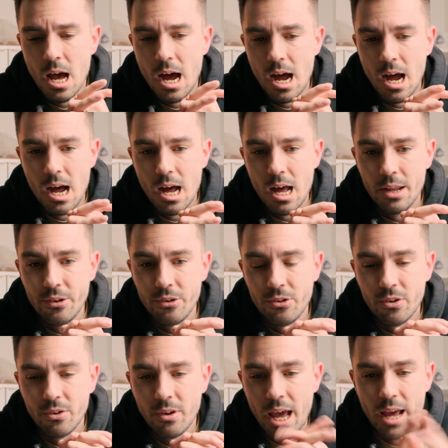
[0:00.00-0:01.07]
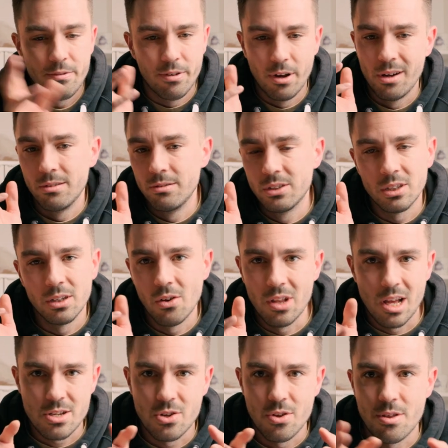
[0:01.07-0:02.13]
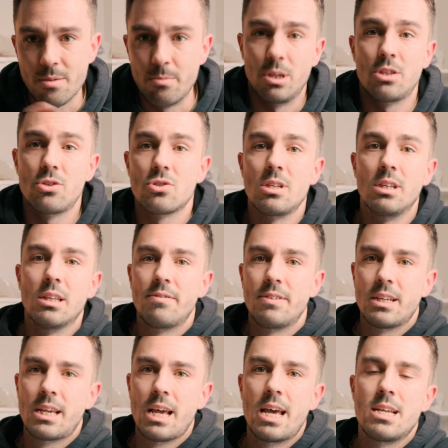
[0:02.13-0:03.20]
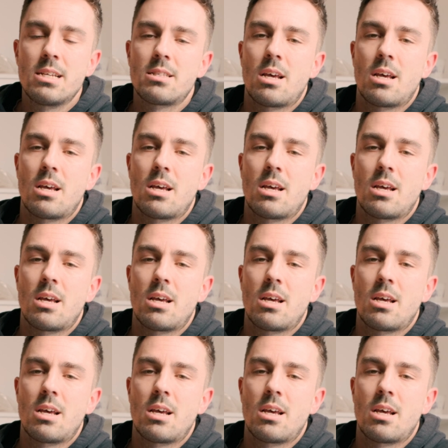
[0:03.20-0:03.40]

and headphones and all that sort of thing, but it doesn't live in a case.